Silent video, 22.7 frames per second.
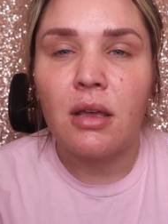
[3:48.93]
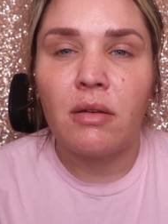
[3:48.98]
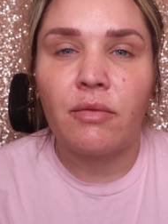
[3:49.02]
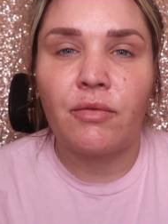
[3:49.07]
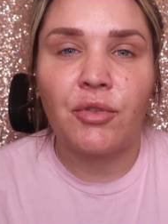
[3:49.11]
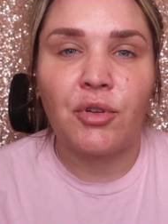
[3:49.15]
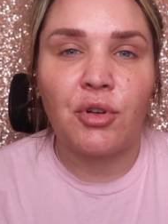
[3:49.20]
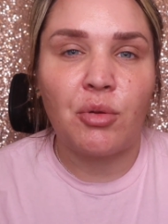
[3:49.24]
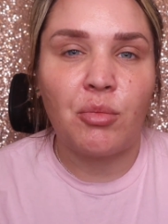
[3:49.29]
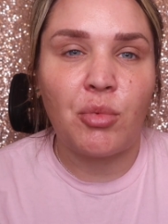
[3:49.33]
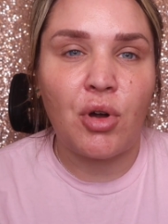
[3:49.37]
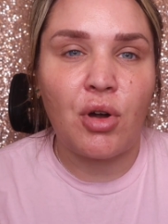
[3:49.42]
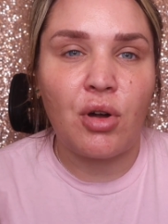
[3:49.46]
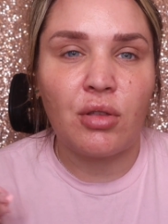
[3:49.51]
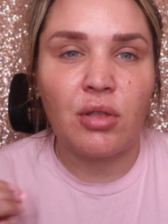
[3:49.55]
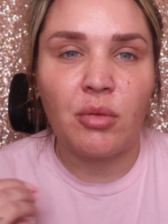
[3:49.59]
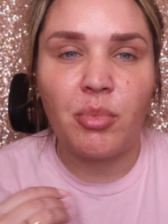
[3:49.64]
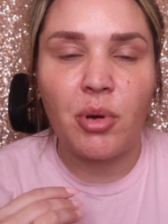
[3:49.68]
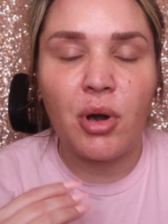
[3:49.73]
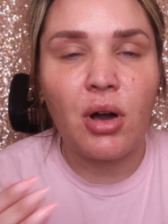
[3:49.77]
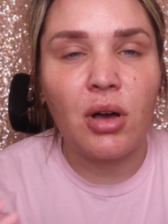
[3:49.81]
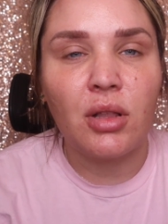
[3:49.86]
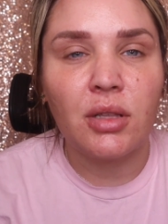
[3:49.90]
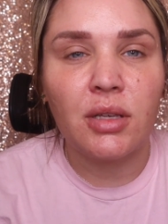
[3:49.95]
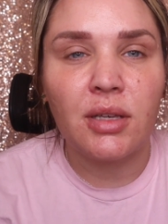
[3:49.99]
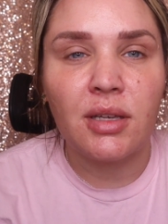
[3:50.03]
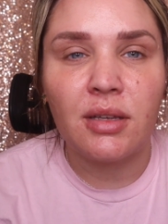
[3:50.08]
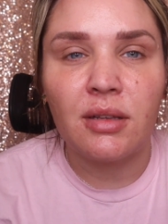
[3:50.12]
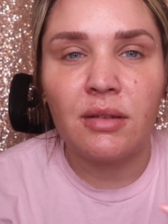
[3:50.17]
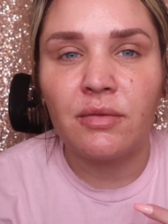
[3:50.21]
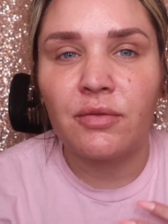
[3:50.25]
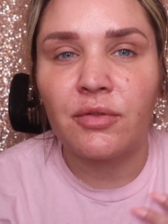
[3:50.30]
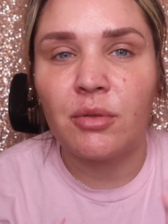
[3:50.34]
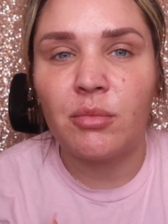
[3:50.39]
from all the
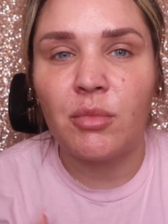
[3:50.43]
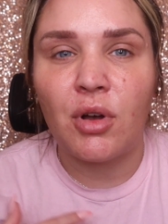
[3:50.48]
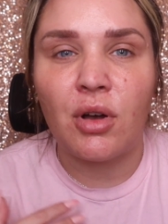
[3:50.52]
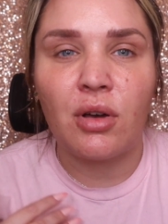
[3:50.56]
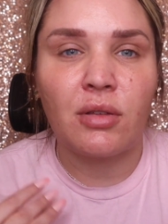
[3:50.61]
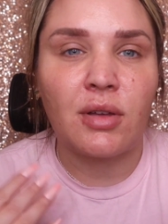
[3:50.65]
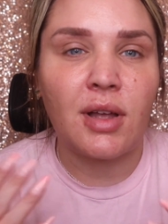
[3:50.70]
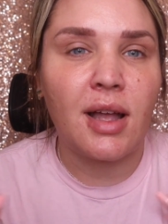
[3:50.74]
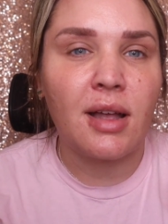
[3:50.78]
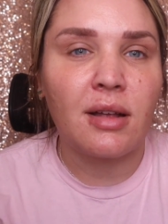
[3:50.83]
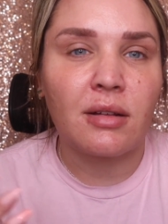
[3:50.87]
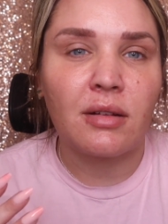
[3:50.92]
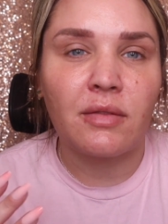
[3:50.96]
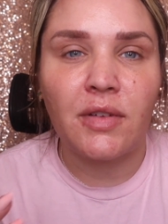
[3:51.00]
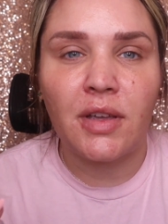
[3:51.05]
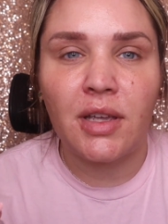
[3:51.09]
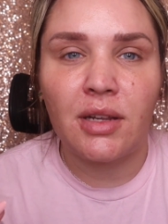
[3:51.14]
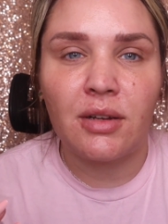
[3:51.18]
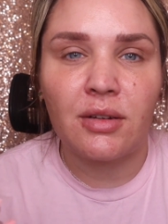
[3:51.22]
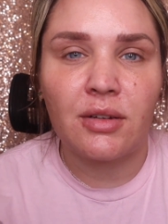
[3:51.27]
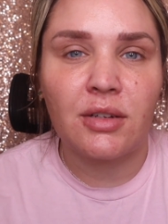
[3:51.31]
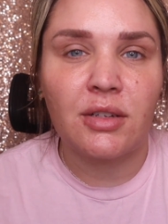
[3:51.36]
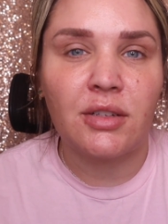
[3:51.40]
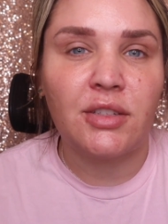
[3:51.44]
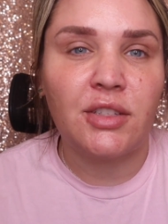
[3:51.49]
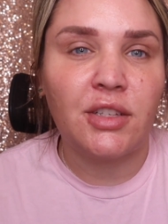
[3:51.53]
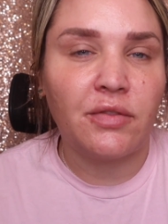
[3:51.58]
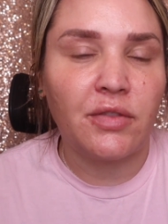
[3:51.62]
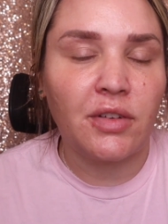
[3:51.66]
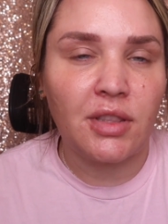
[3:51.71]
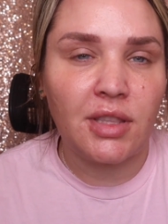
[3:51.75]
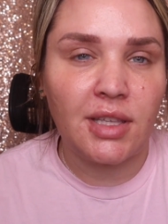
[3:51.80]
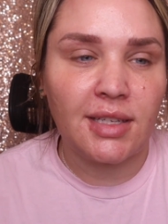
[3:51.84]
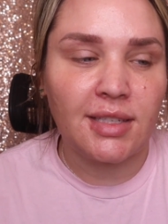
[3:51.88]
pollen, from all the aggravators,
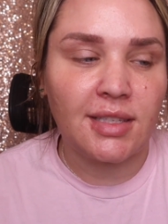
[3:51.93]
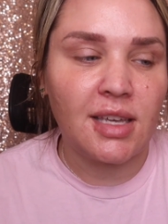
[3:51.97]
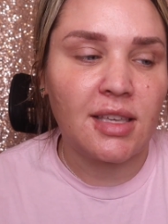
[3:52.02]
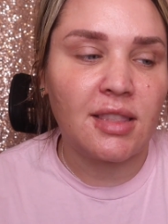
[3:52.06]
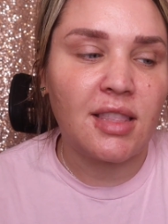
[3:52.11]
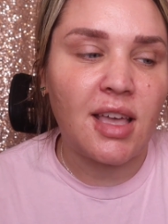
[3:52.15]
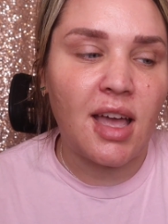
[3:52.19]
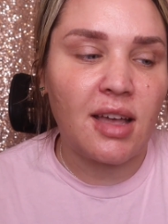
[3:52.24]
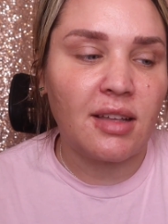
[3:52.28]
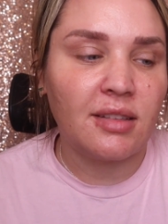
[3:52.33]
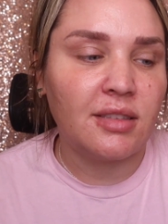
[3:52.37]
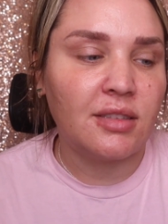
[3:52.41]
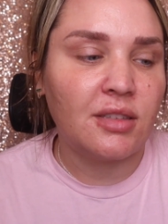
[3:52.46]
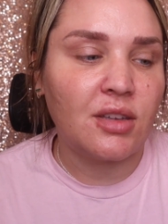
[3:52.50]
different things like that.